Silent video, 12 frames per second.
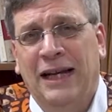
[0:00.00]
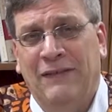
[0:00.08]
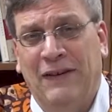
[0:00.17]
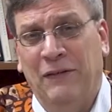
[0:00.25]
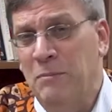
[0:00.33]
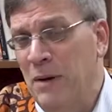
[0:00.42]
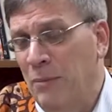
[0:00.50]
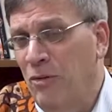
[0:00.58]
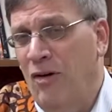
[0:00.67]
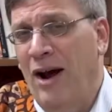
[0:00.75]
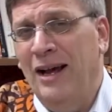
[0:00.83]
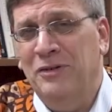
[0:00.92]
have even
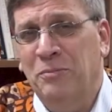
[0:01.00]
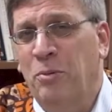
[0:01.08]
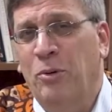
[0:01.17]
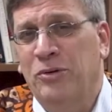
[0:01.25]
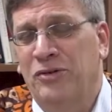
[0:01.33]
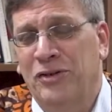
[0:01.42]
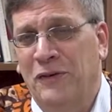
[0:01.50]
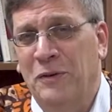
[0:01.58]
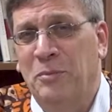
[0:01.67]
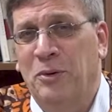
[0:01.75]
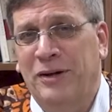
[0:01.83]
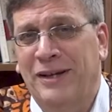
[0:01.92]
memorized portions of
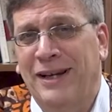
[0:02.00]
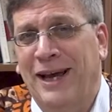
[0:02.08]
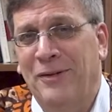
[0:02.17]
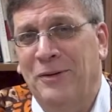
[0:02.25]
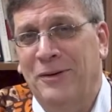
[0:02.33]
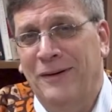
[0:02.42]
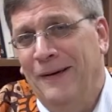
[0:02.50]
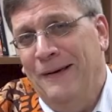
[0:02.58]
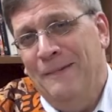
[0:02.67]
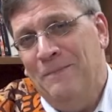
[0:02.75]
the book together.